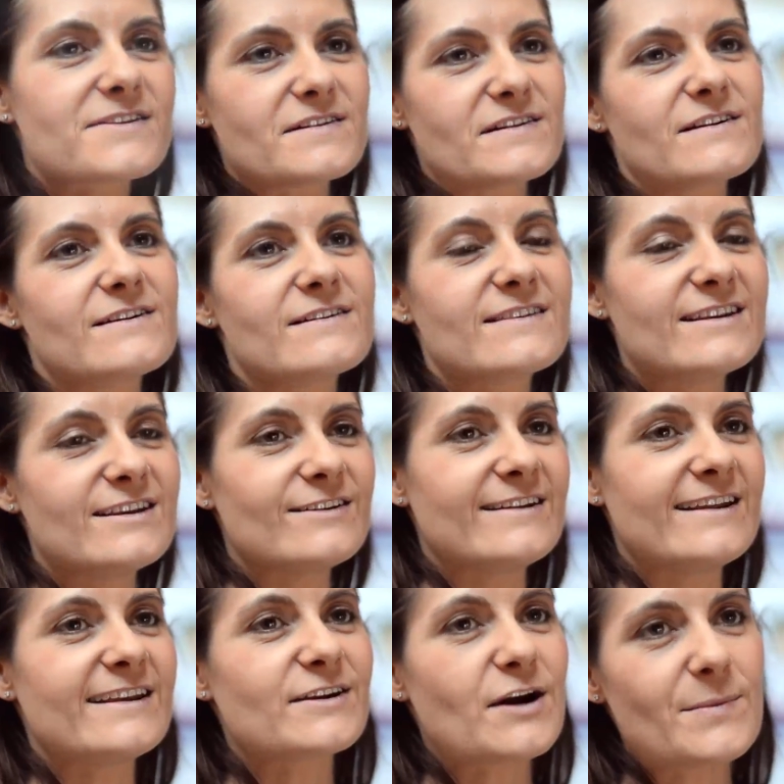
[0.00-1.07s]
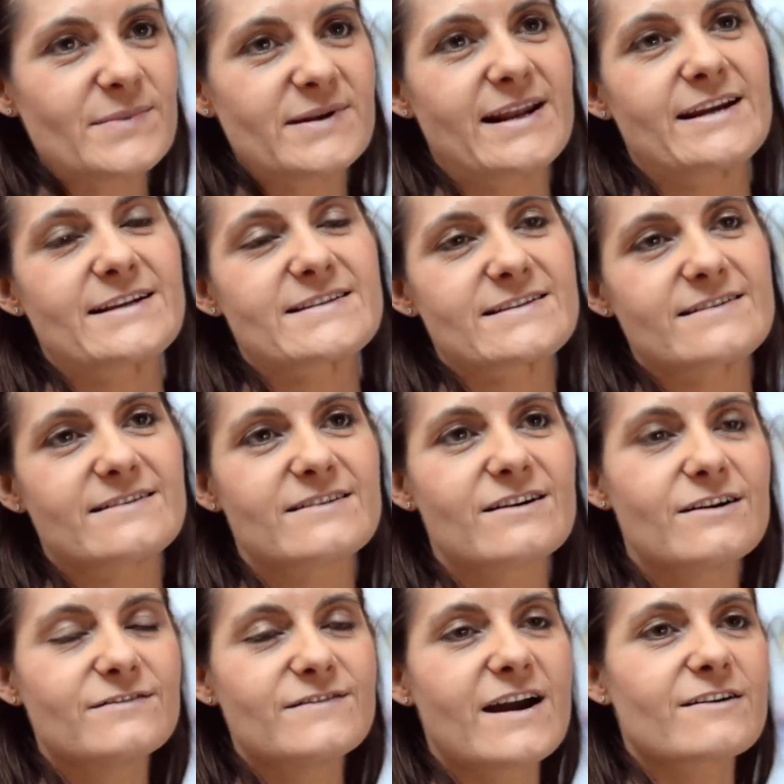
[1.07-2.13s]
through the unique combination
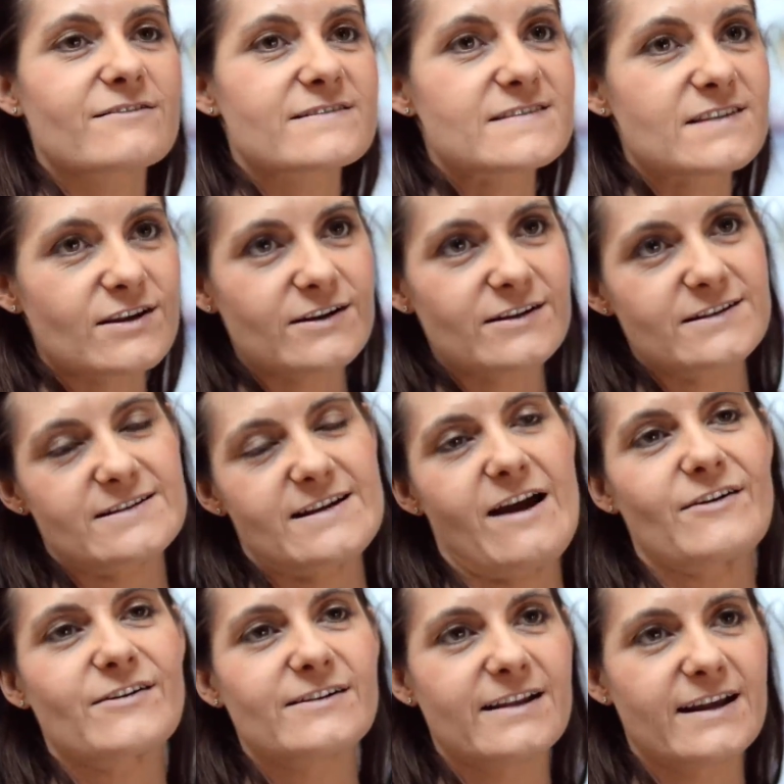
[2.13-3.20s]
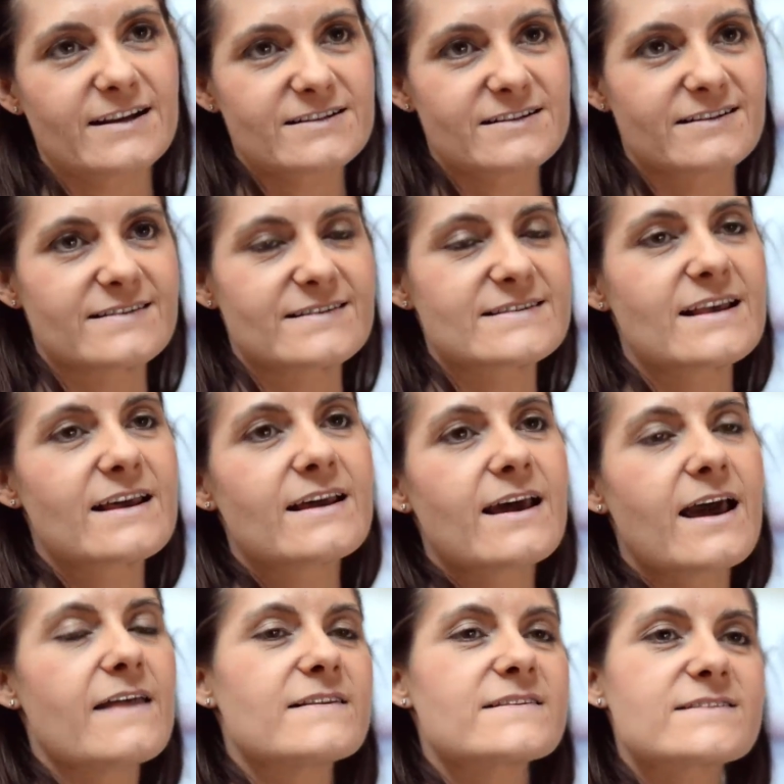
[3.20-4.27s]
of our research, our collections,
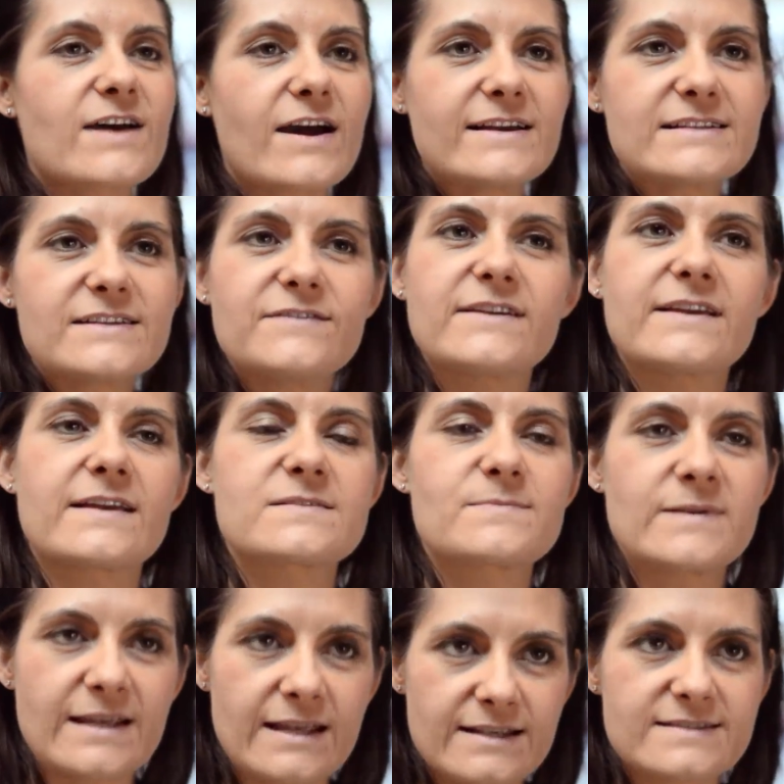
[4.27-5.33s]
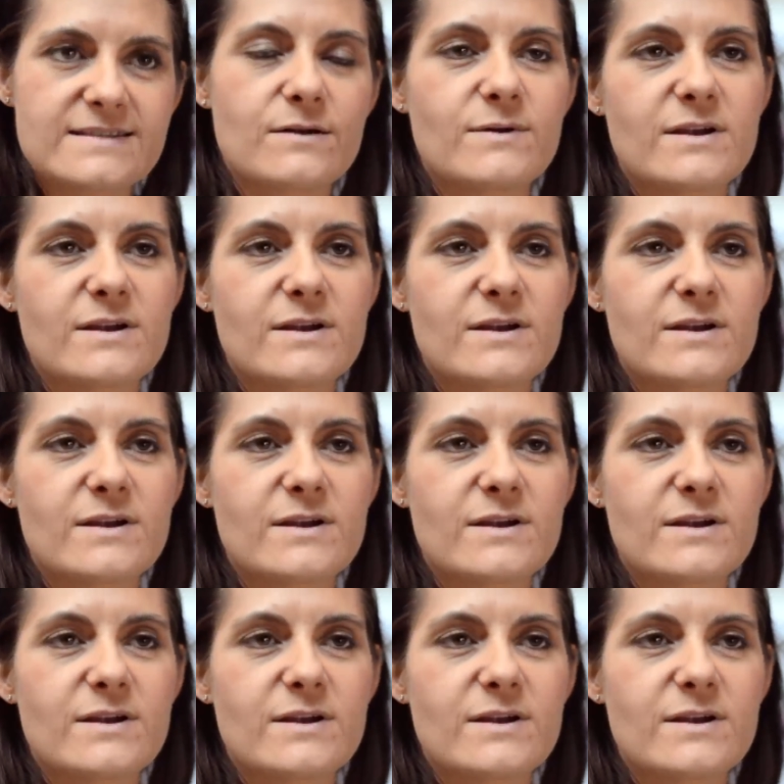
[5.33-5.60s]
and the scientific expertise that